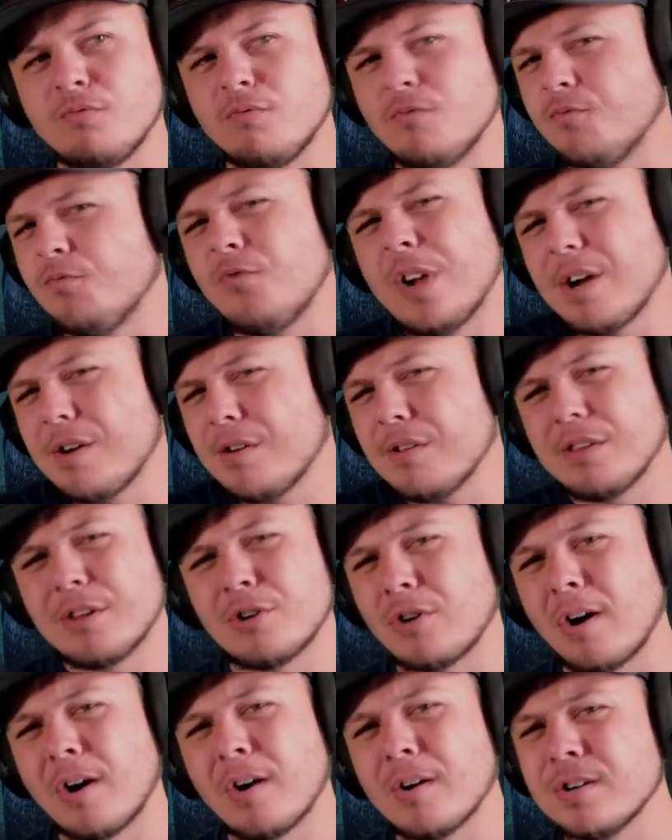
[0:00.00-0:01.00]
very
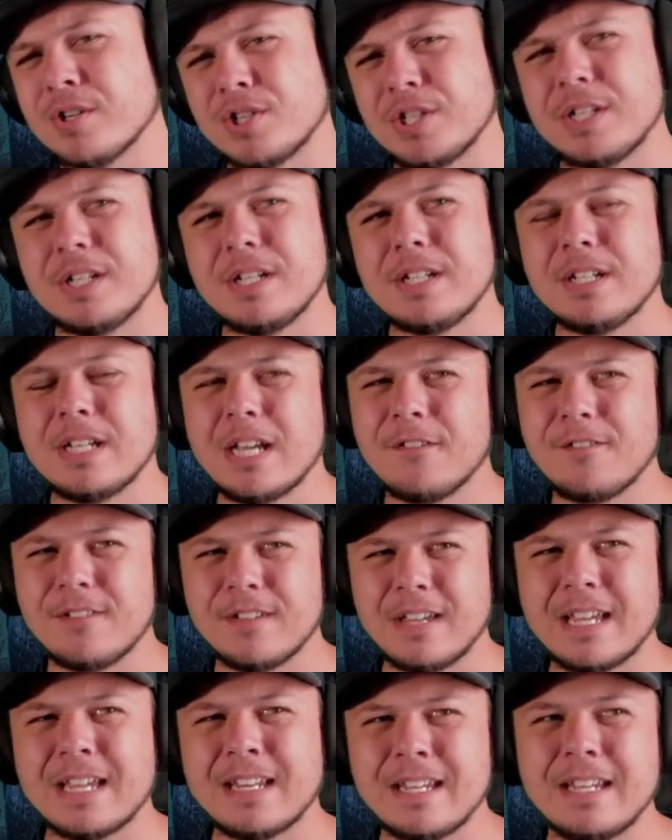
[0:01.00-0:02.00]
little RNG, if
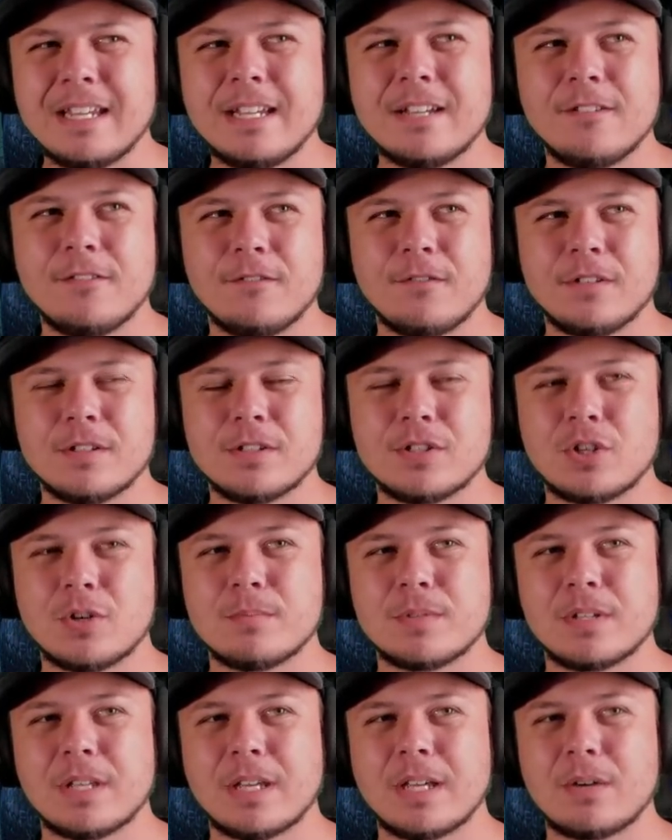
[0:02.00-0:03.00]
any, in
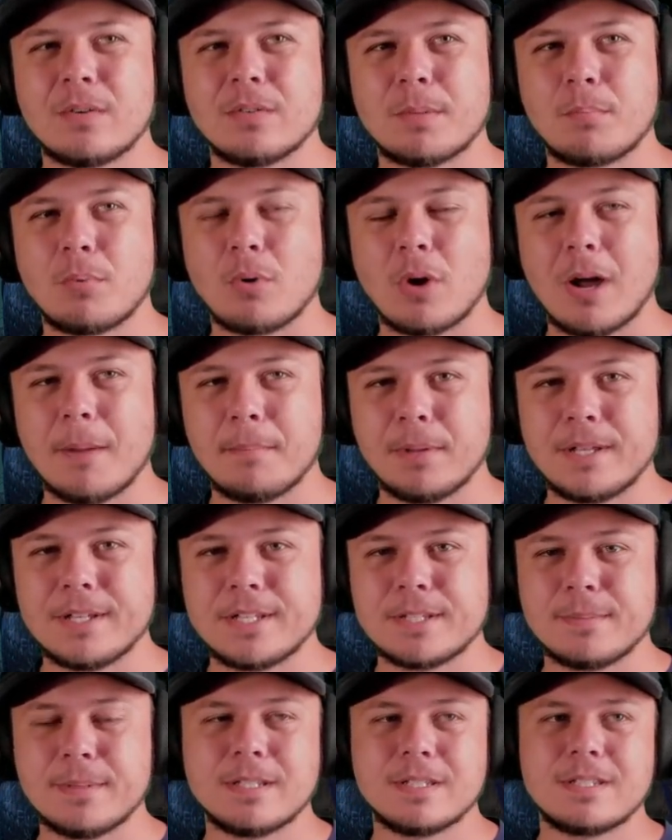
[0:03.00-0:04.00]
terms of like the prop
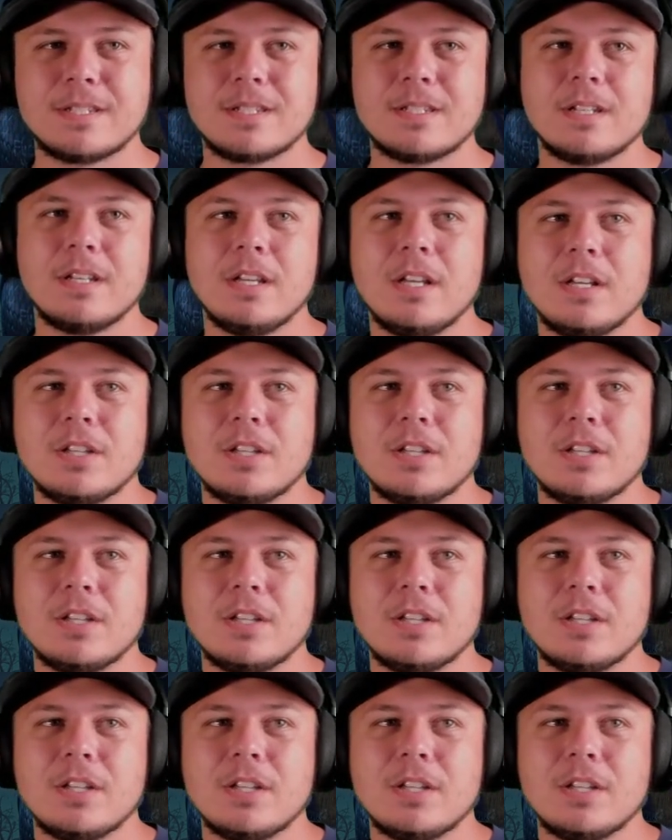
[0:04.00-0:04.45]
placements.